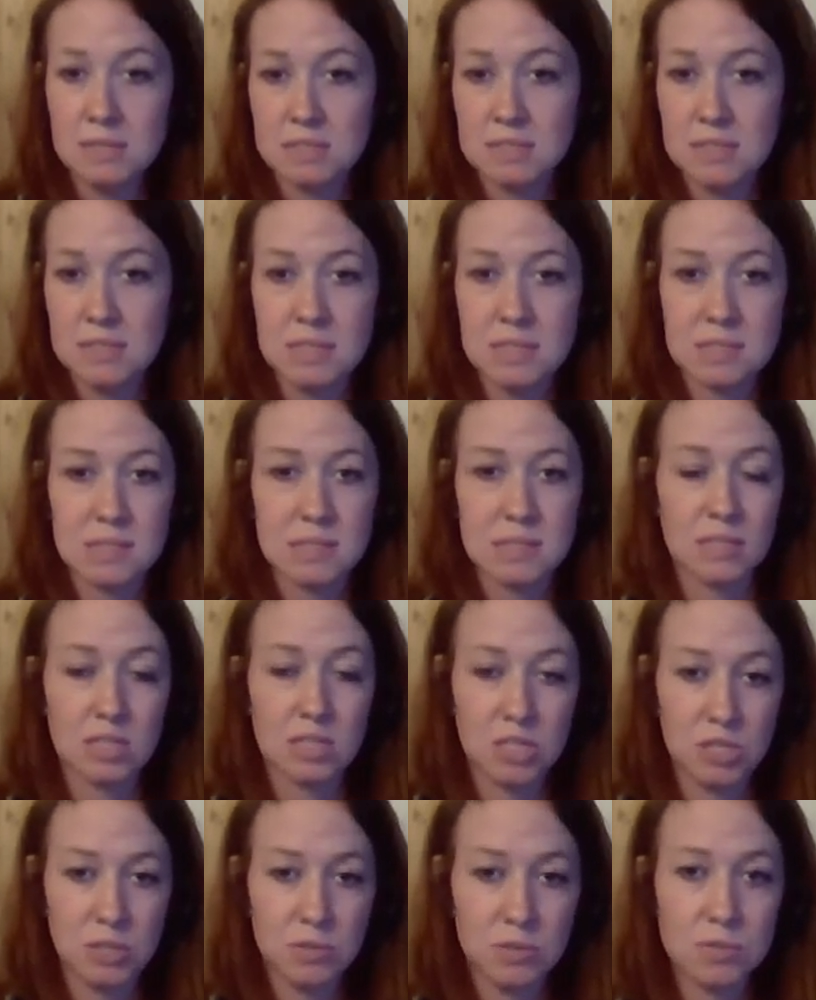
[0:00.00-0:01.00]
Z's and the
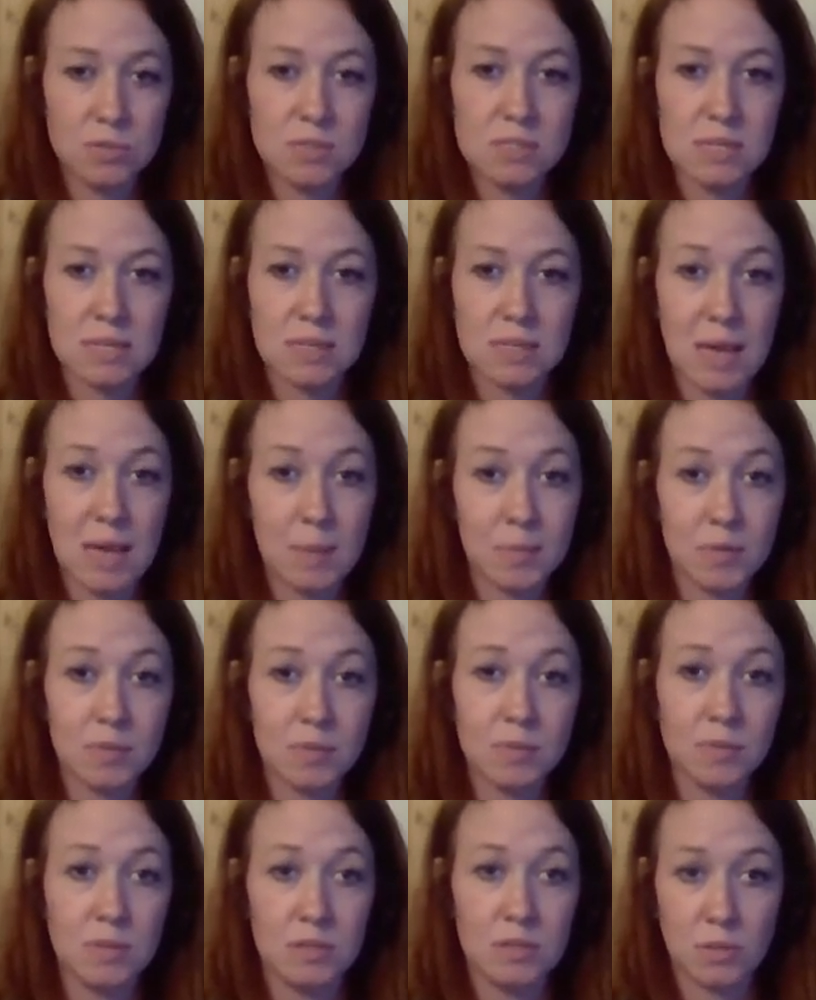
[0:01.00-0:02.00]
Q's, like
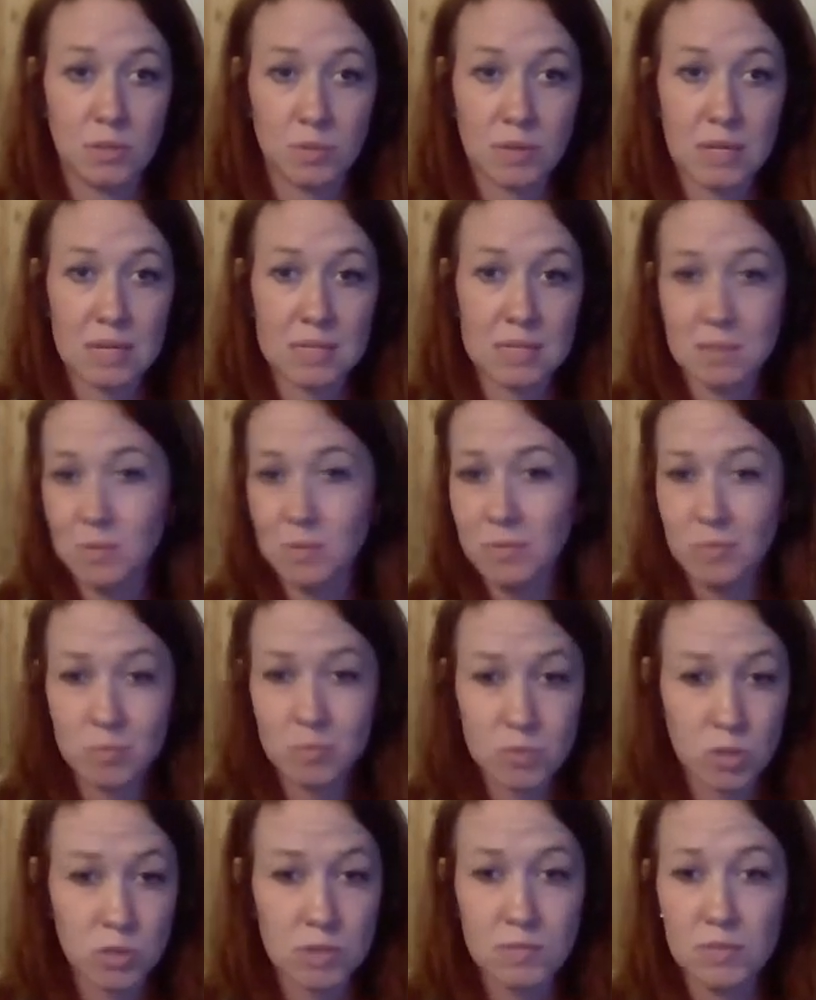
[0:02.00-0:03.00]
capital and lowercase, some of them
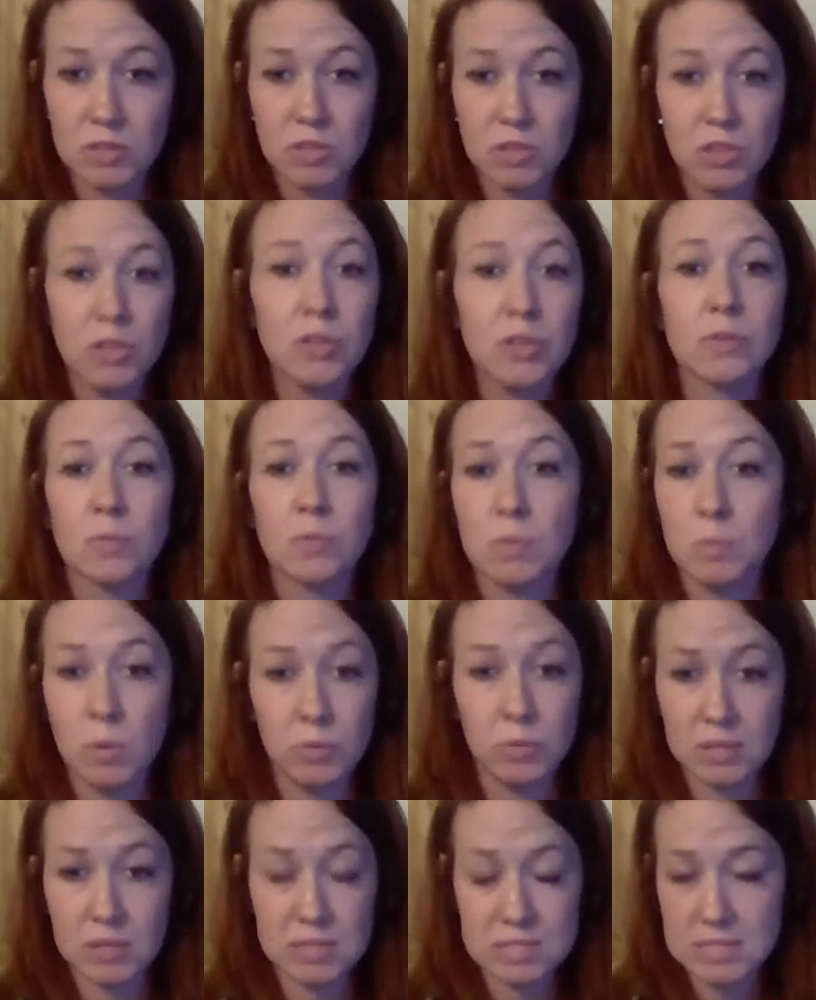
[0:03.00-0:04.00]
don't even look
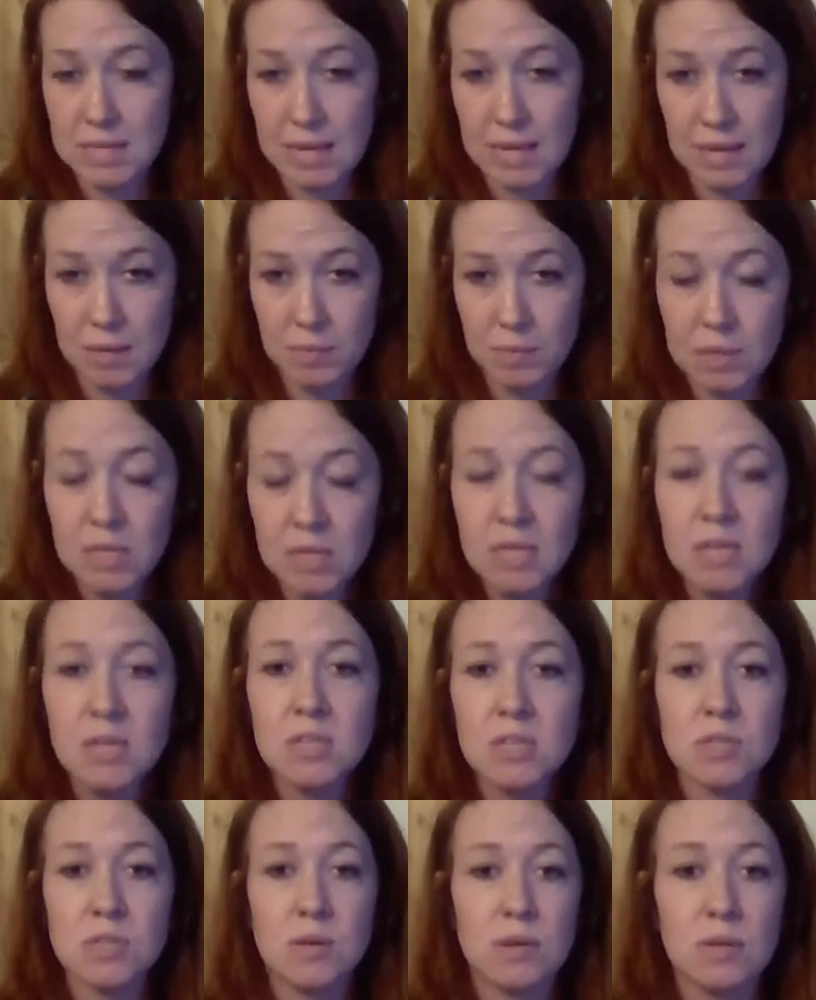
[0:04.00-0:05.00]
remotely the same.
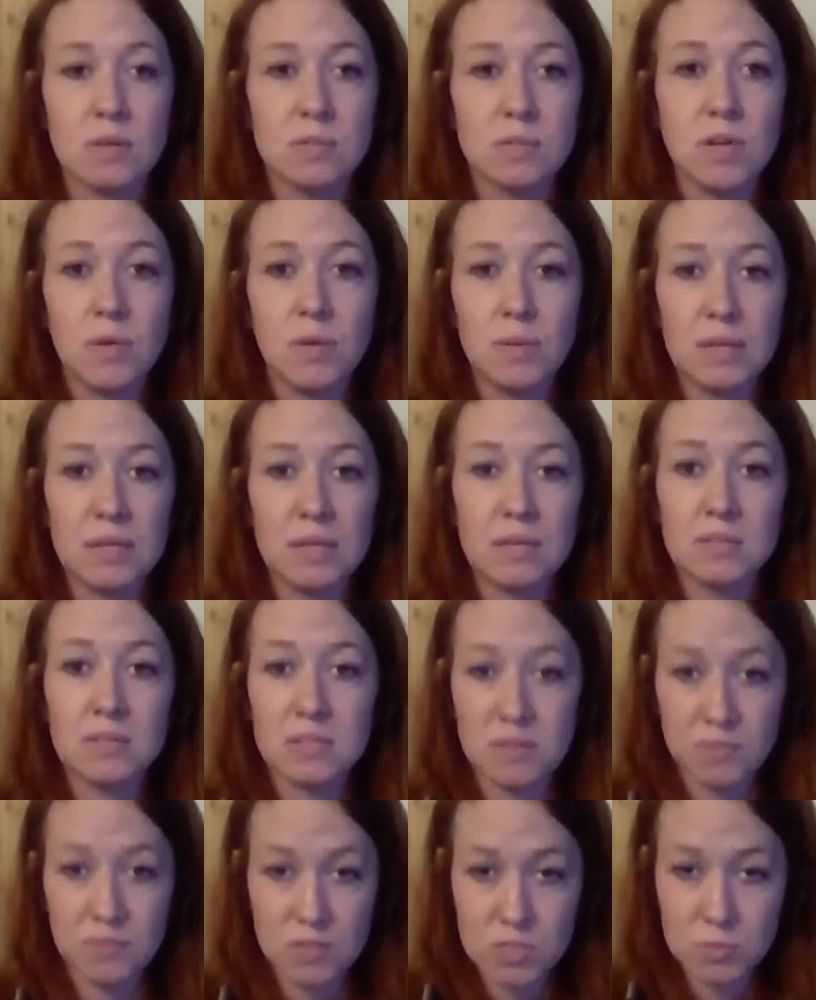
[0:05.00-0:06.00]
So knowing the
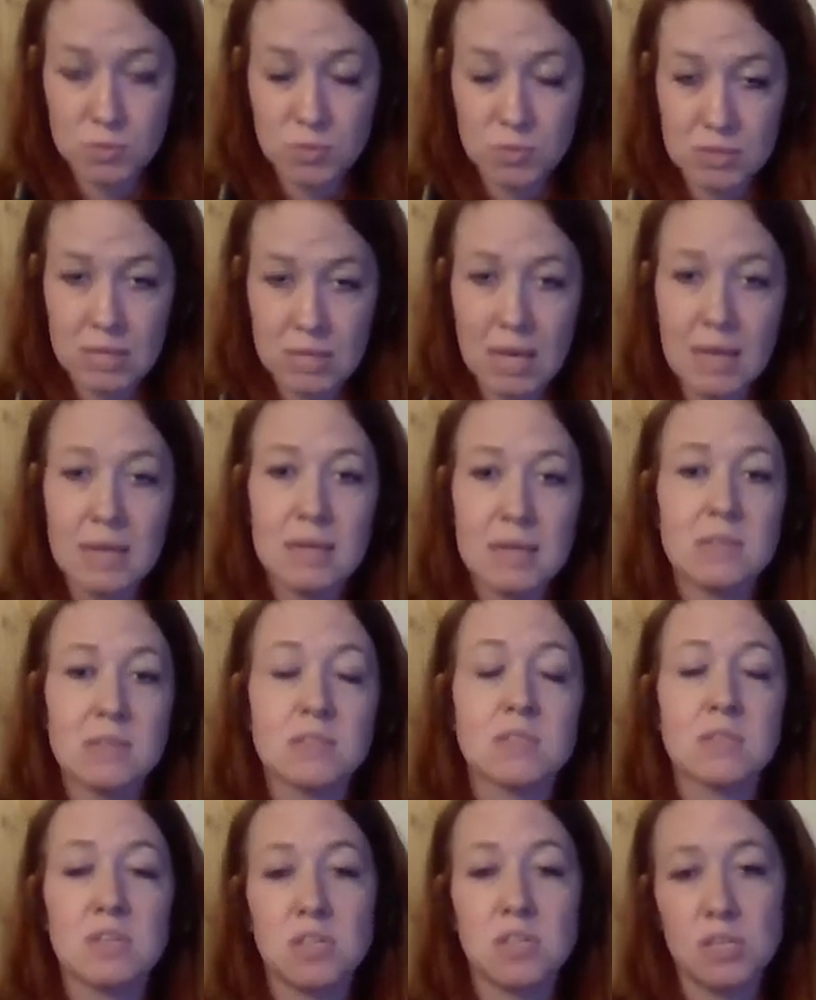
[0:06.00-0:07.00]
difference between that
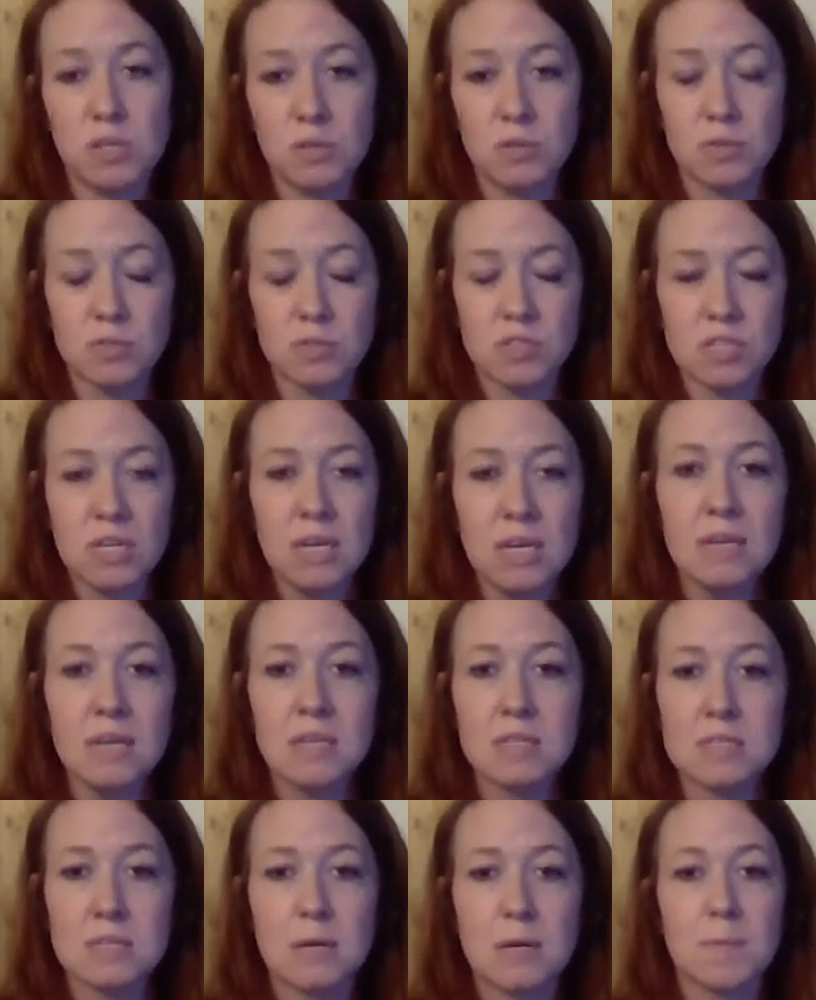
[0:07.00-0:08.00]
is huge.
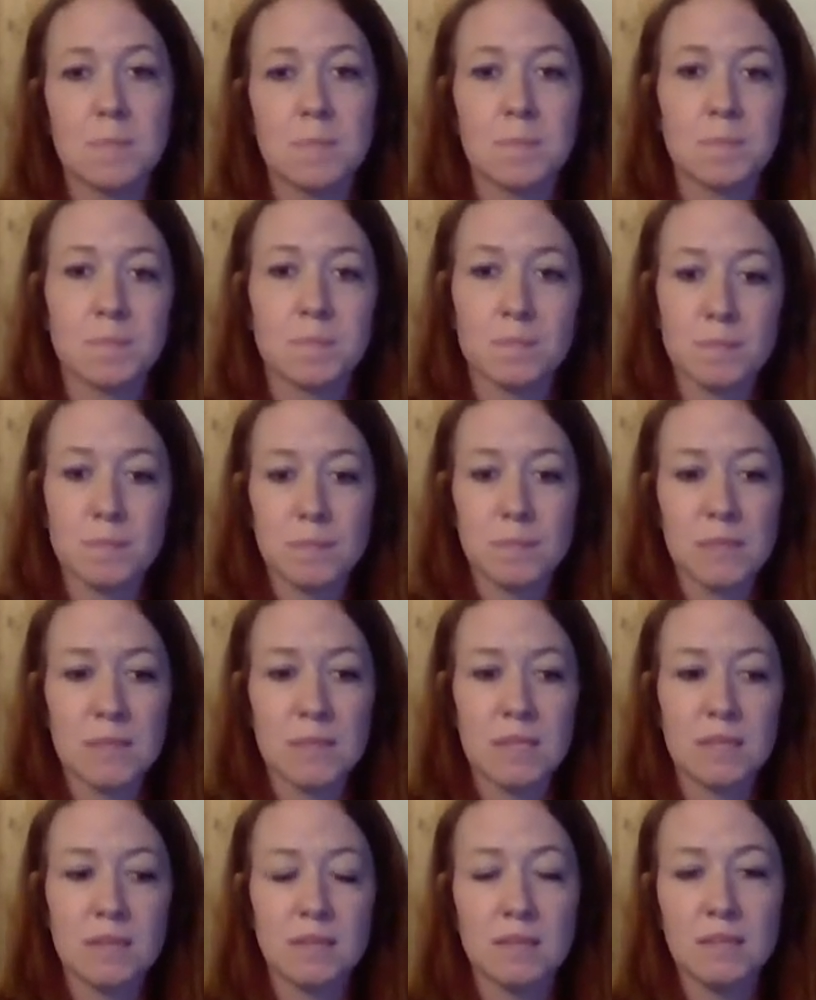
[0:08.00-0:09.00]
So
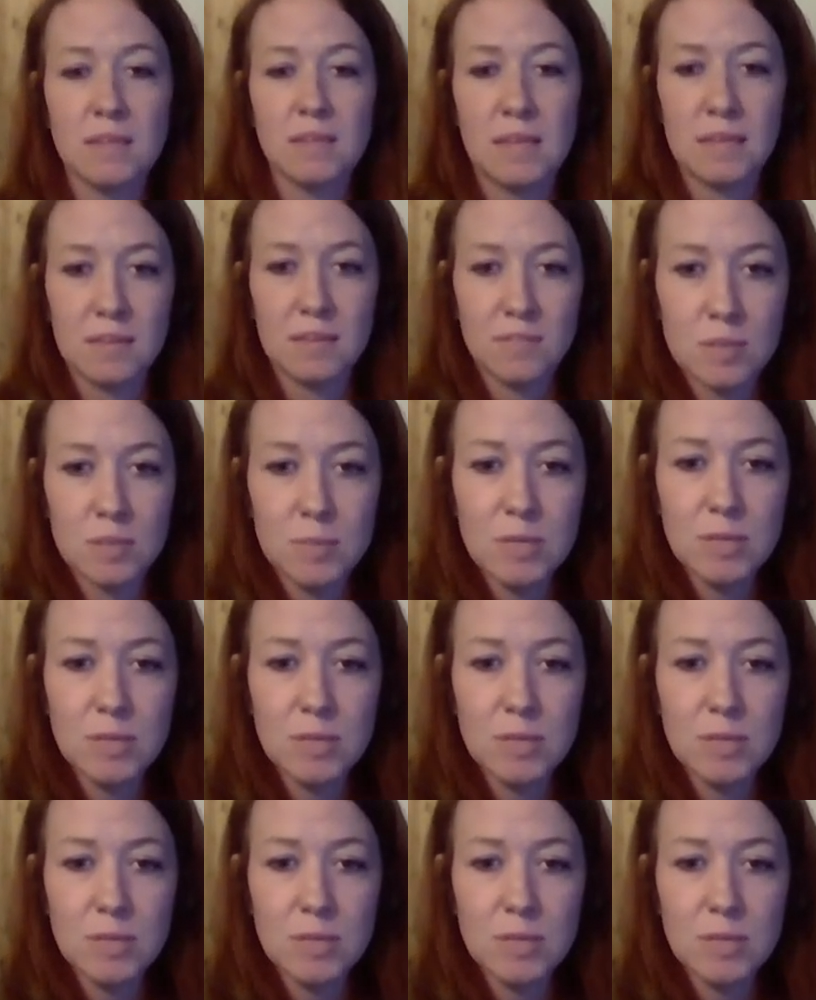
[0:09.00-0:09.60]
thank you very